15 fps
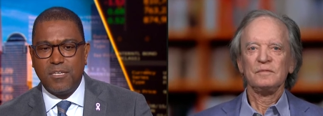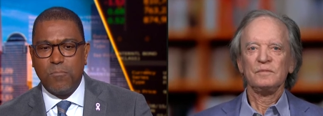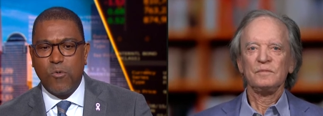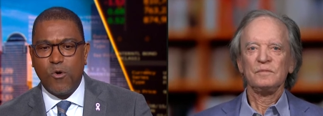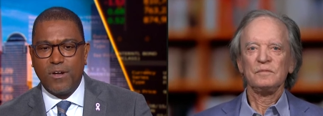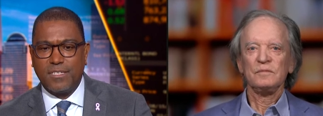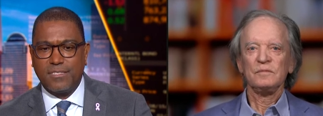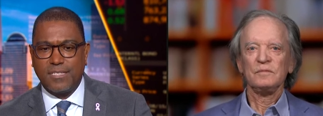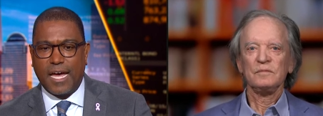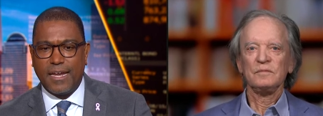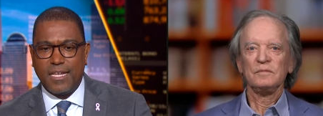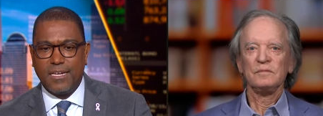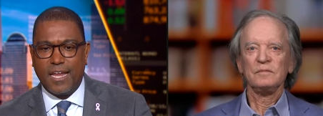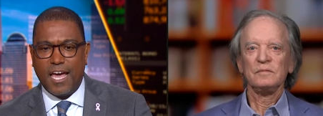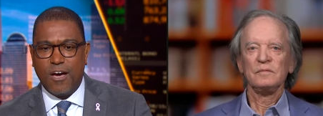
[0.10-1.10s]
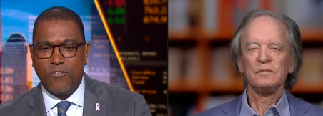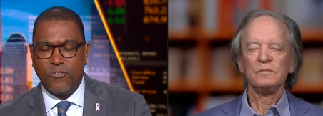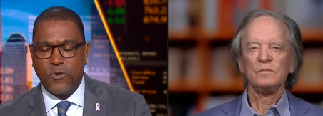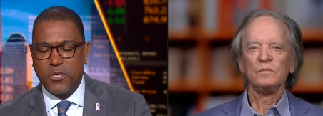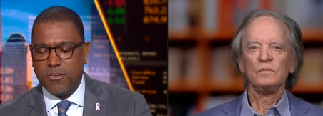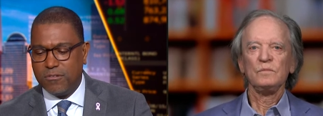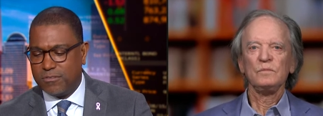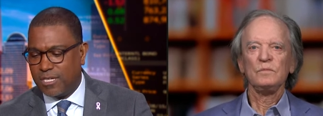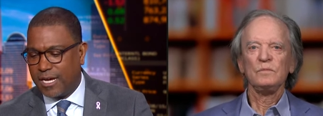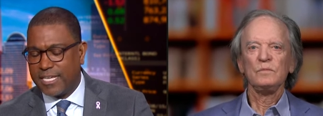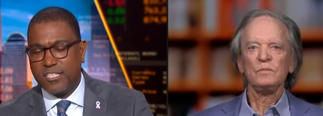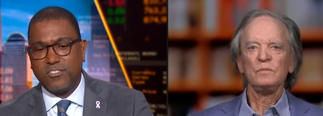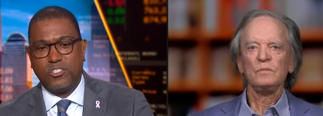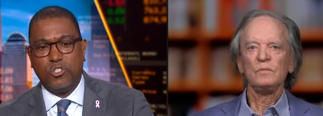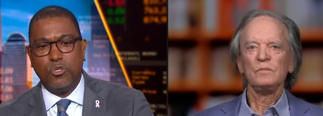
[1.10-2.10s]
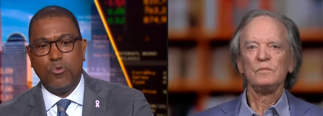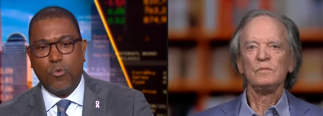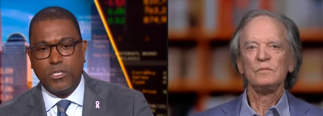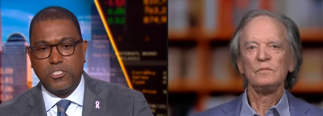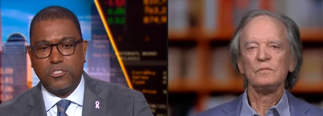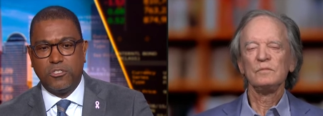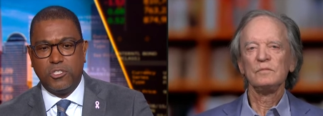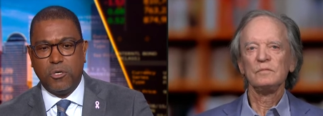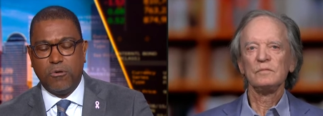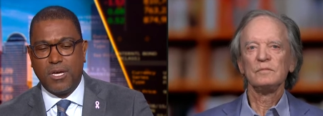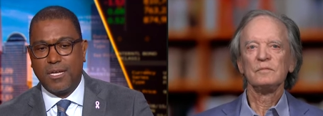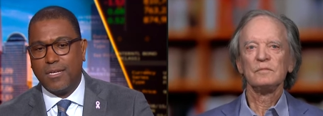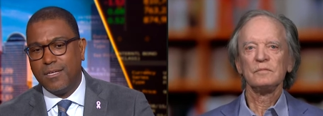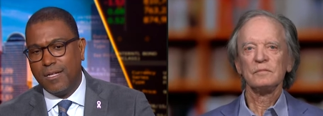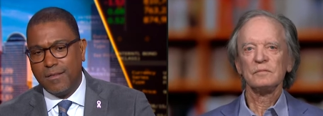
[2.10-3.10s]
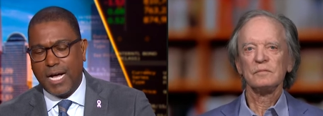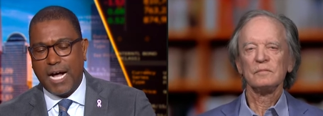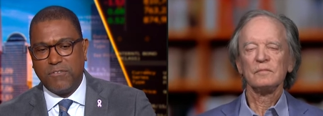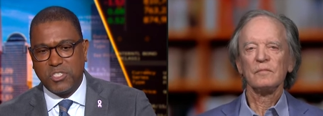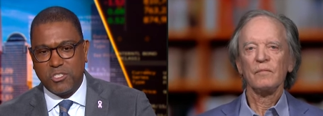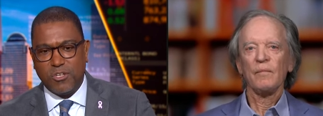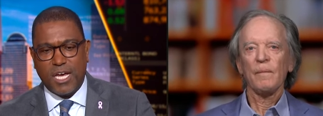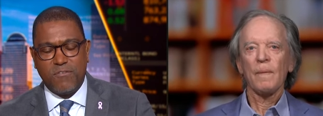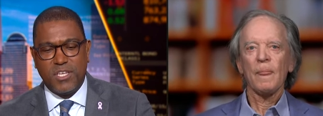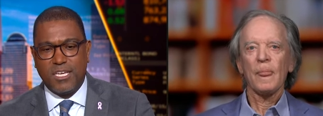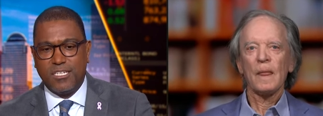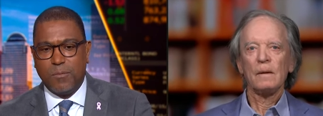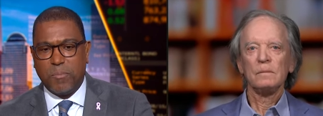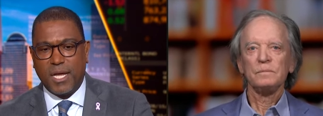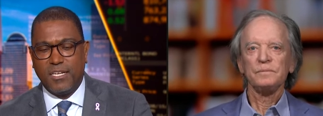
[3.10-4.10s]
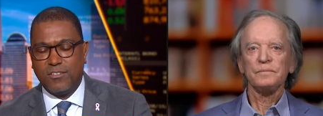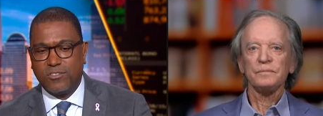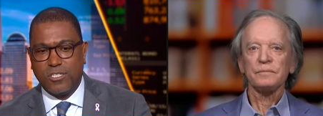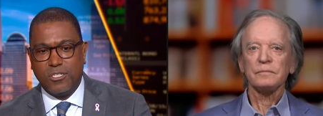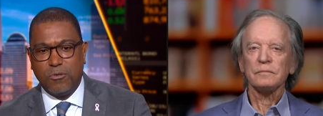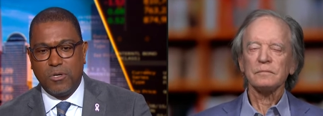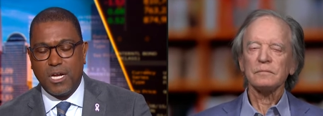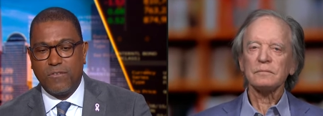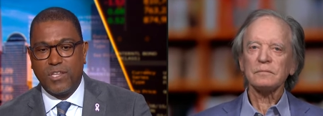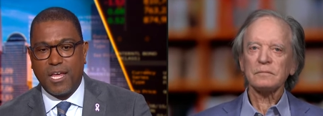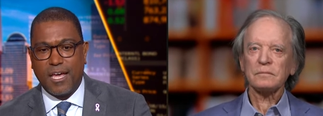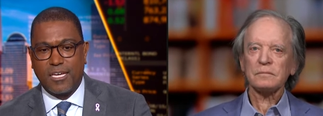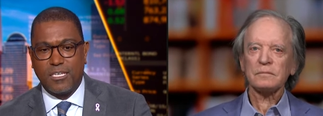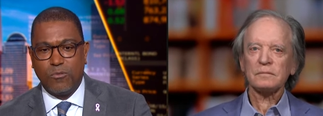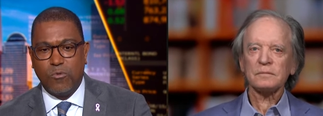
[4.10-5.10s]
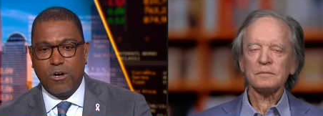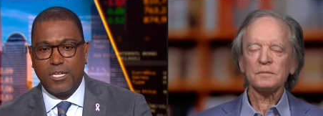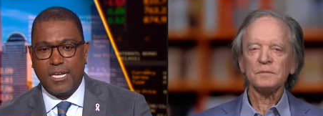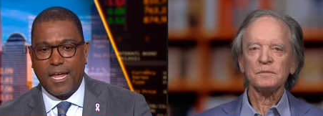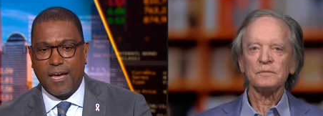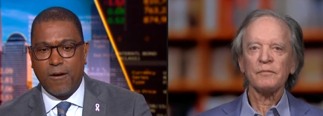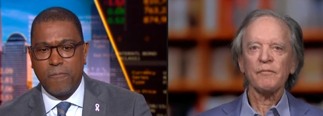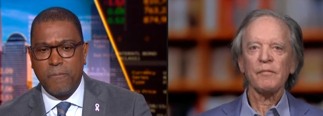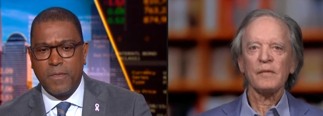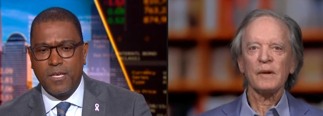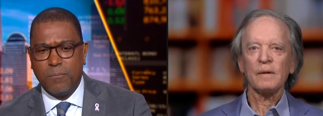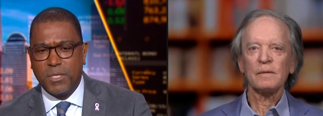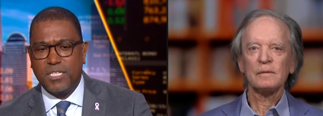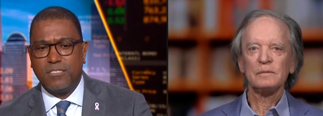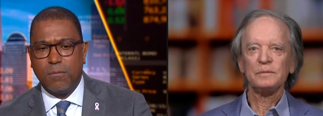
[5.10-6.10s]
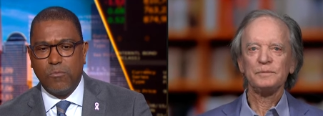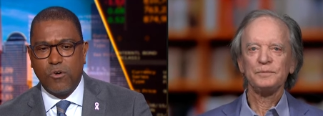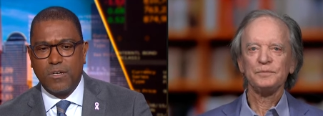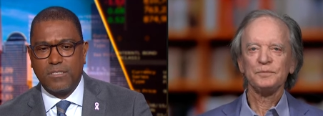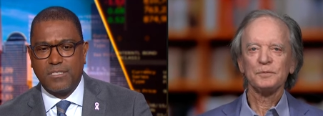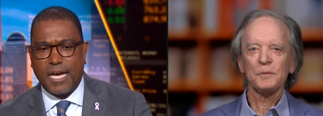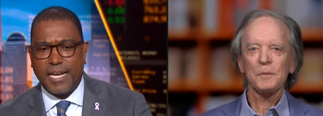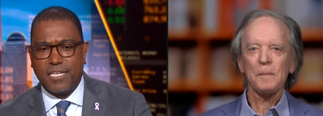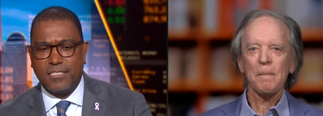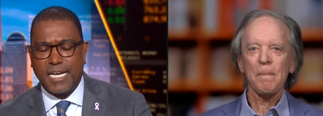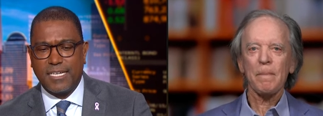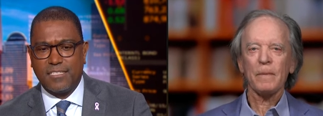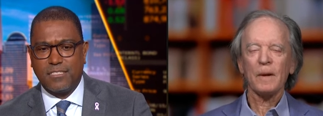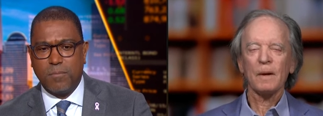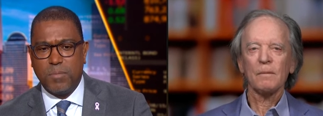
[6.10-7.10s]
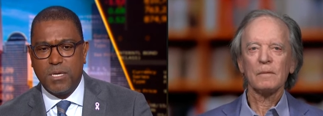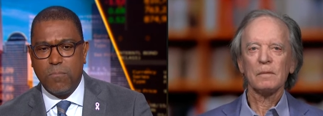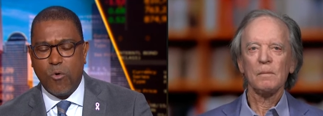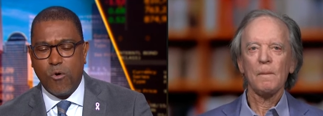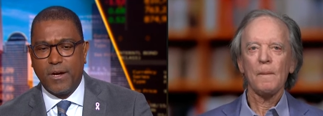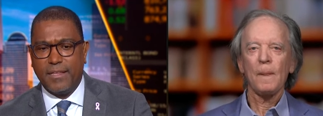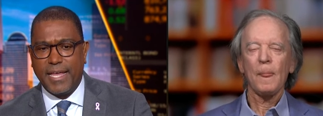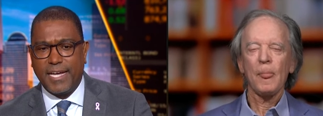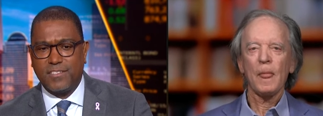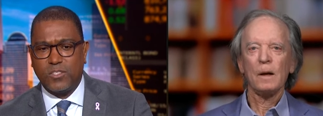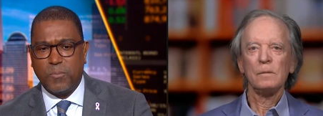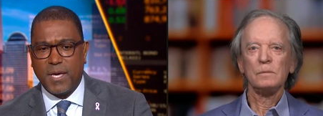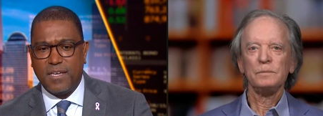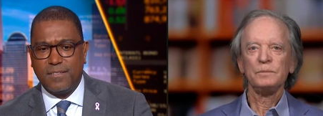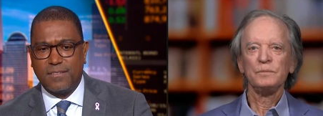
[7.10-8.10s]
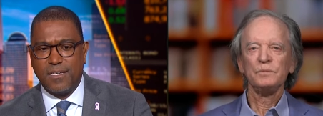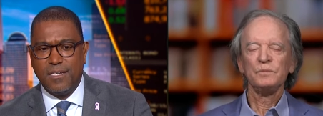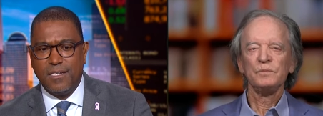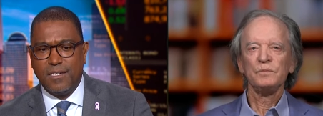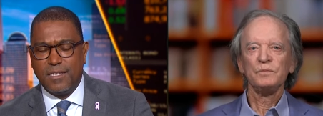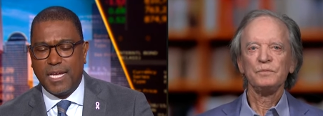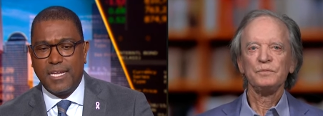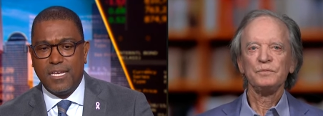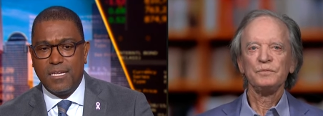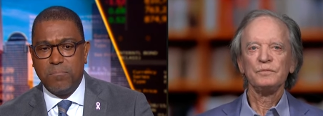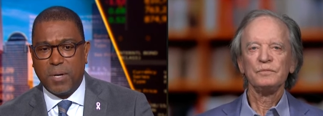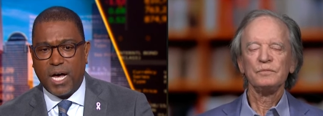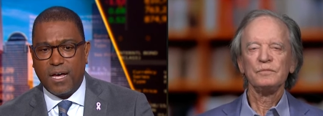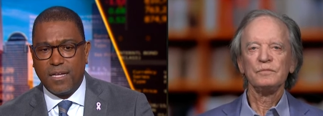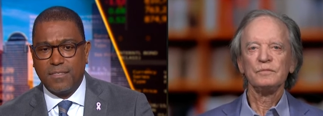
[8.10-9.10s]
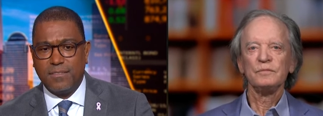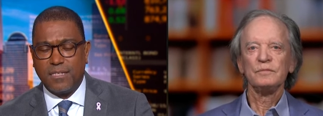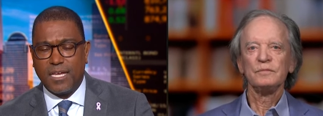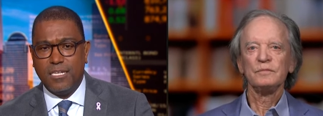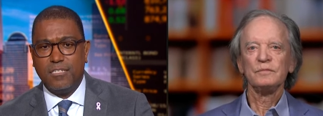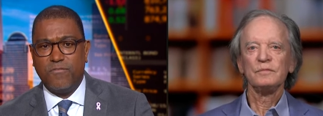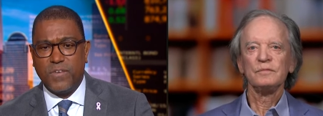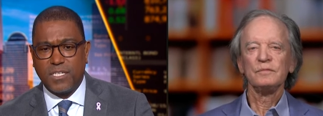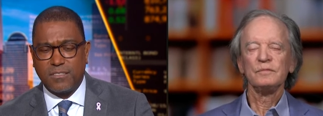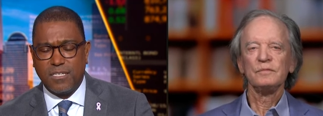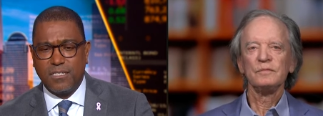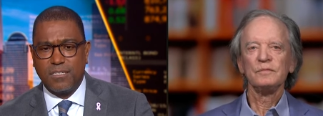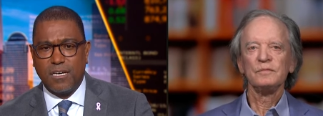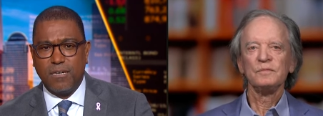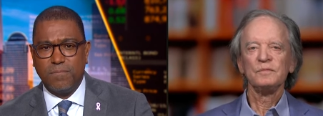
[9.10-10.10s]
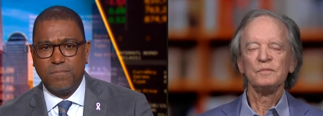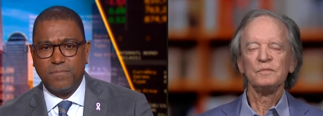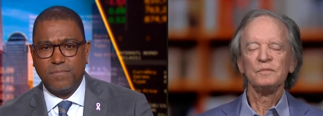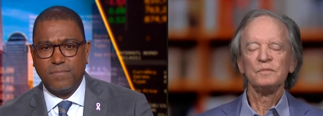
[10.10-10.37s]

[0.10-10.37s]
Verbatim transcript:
Speaker 1: it more exciting now for you to, I guess, do what you're doing? Obviously, you have the independence to do whatever the heck you want now, but is it more exciting, to, I guess, to be more in that space than in bonds and fixed income?